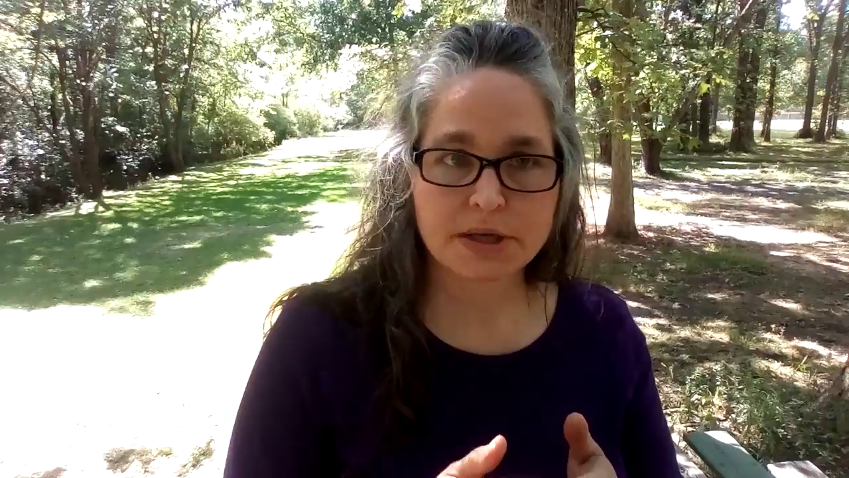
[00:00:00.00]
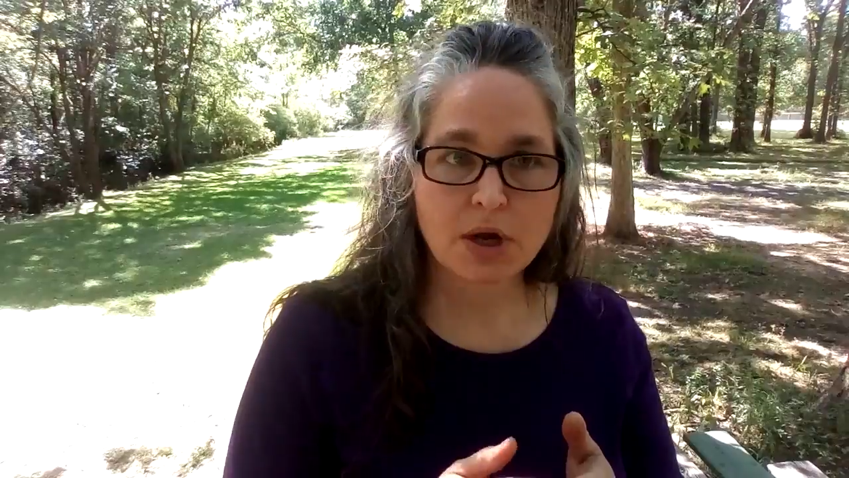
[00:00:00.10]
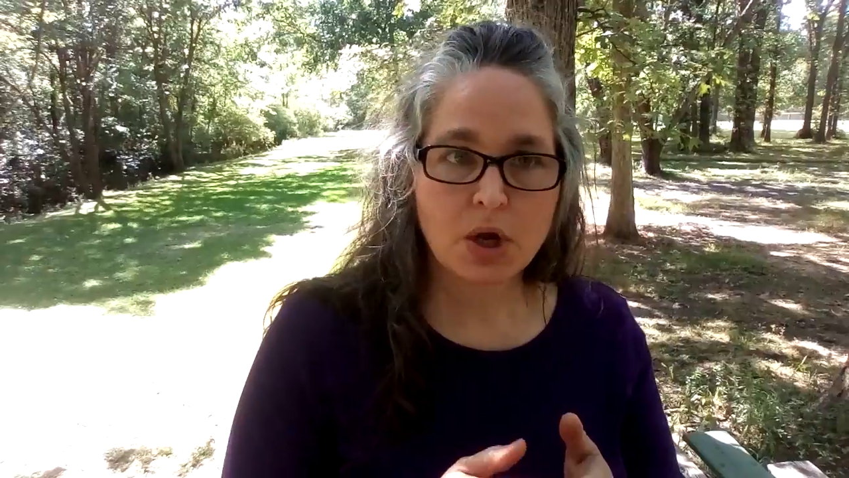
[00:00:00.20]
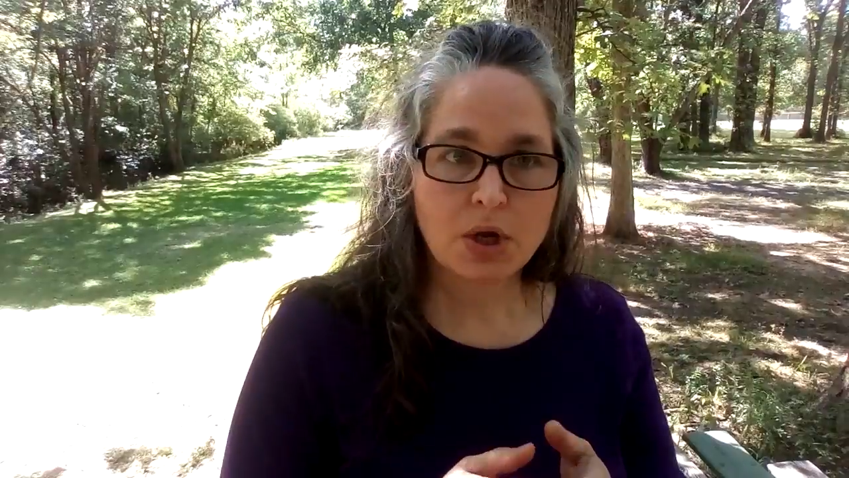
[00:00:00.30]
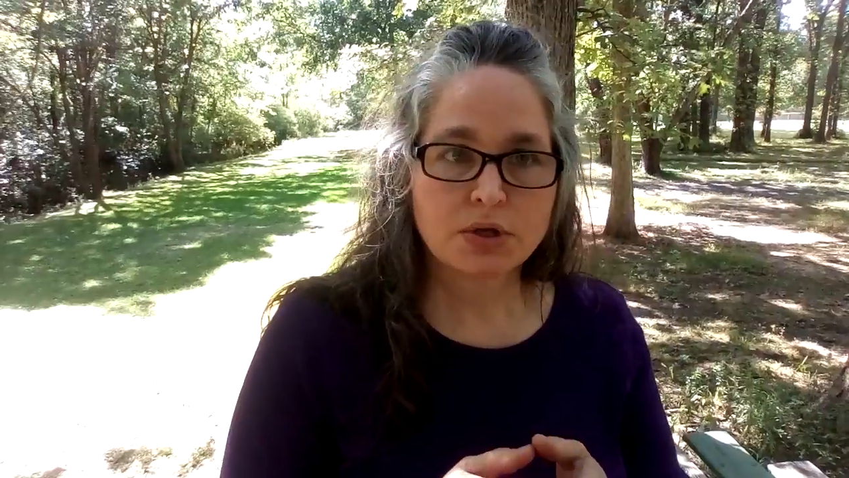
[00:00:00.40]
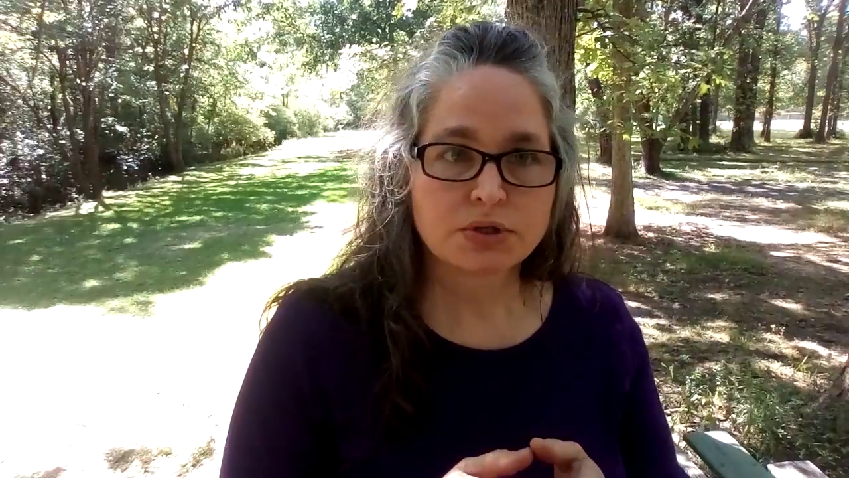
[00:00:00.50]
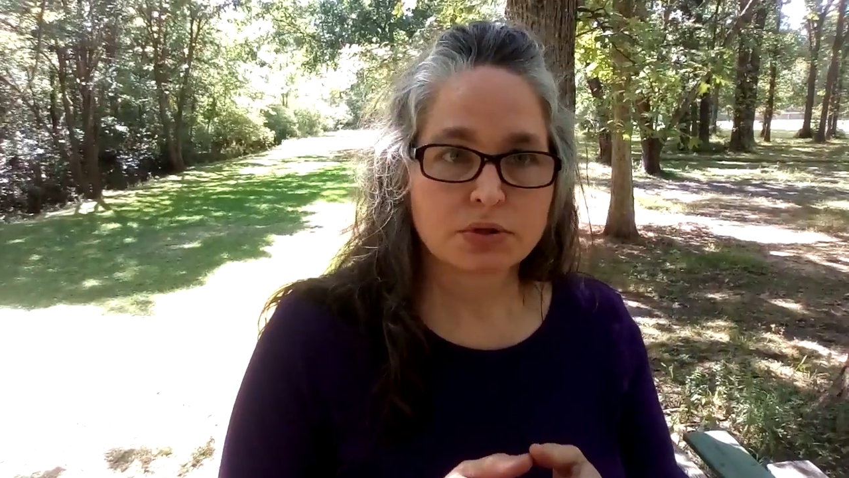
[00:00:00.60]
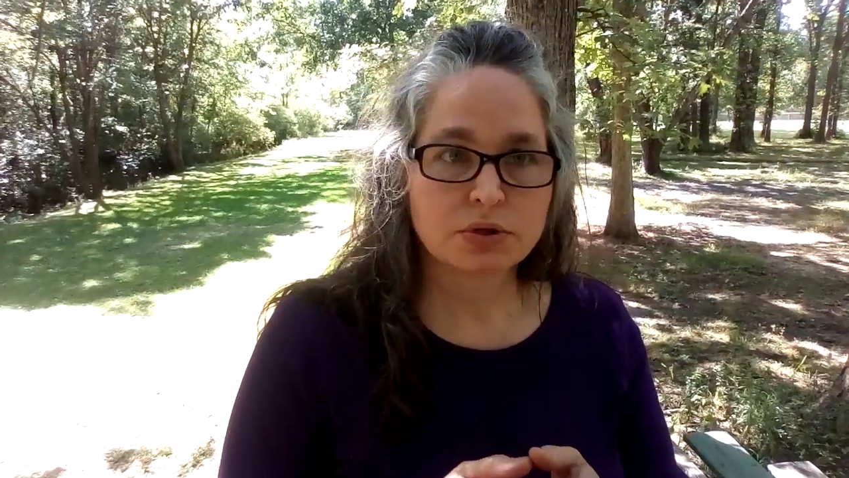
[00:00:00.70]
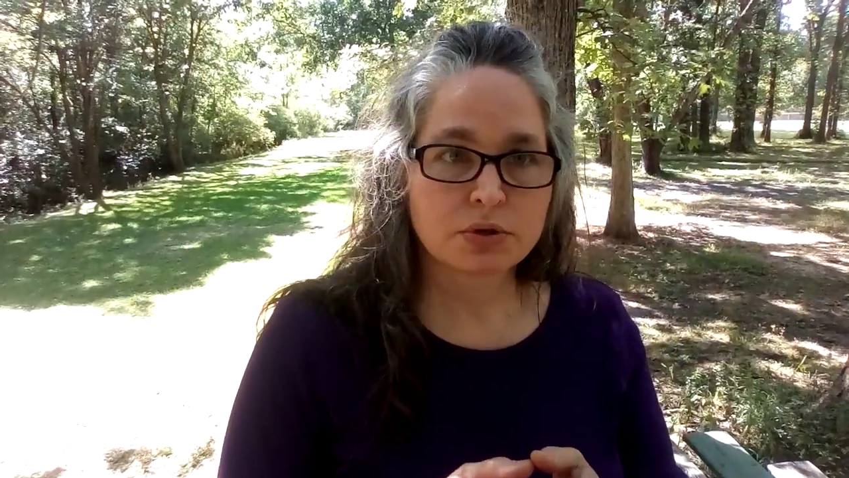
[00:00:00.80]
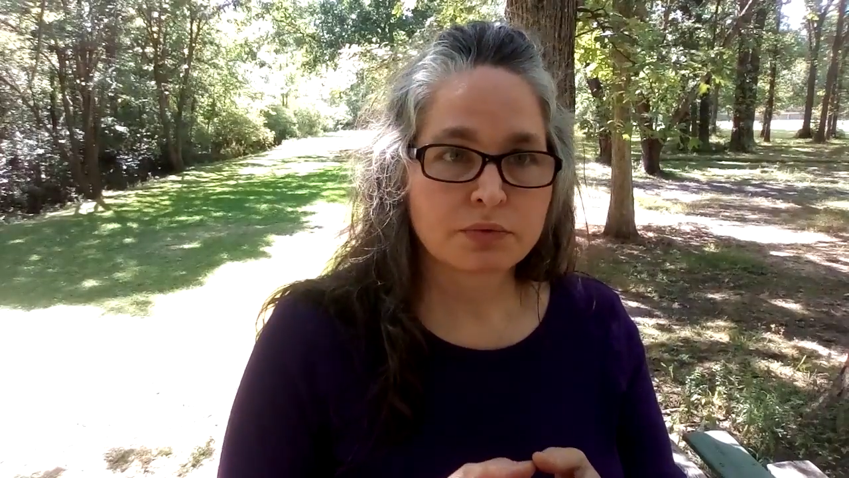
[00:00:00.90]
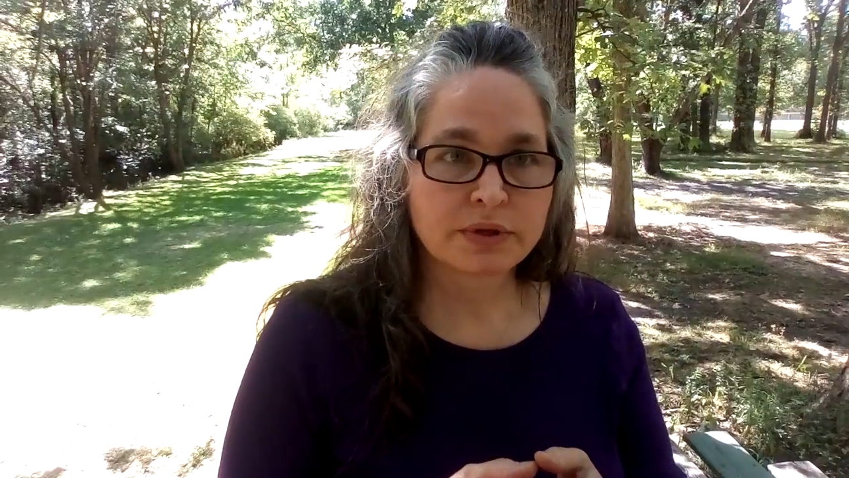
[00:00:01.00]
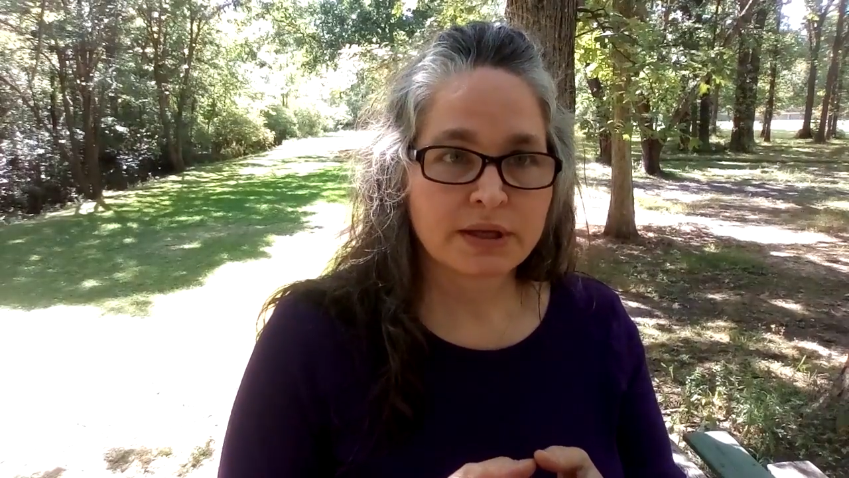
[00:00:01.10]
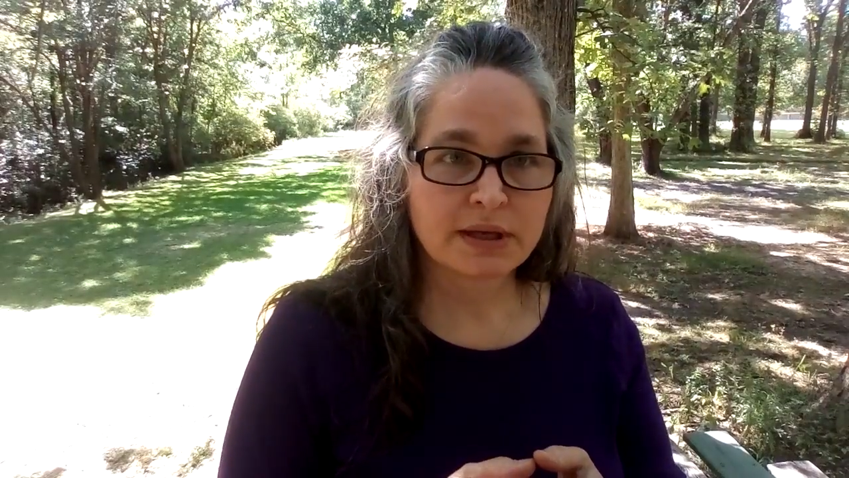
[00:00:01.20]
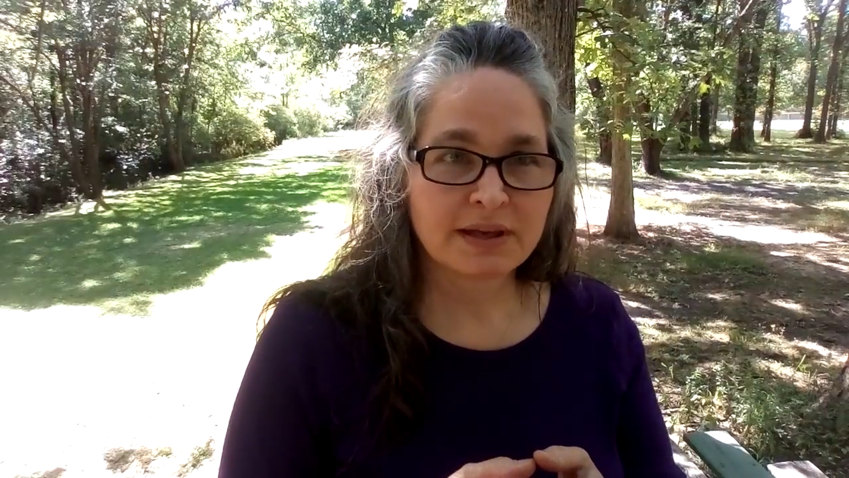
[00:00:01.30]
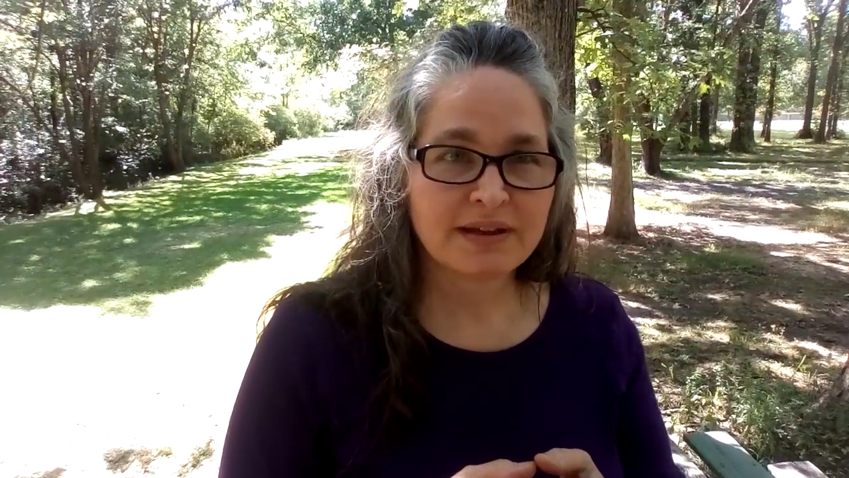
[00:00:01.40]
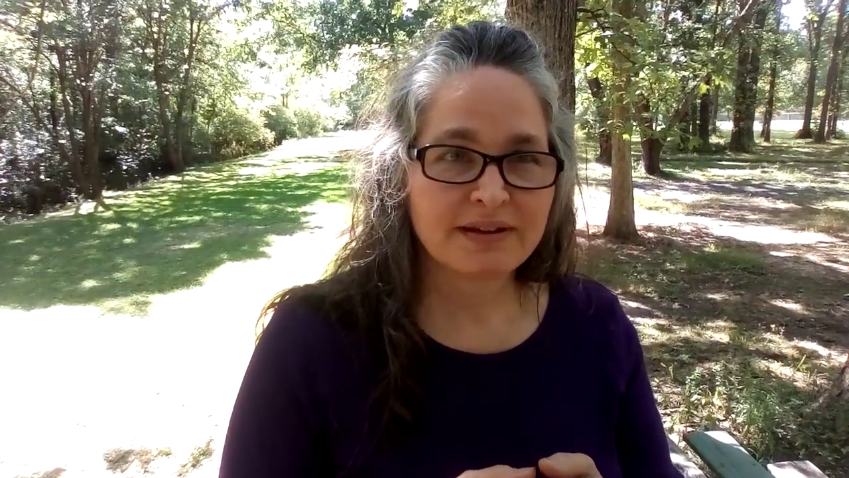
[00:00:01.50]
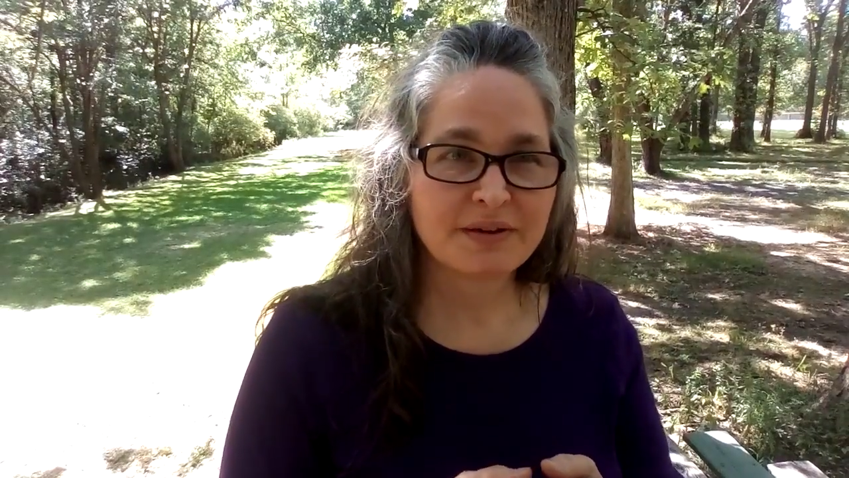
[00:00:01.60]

So you don't really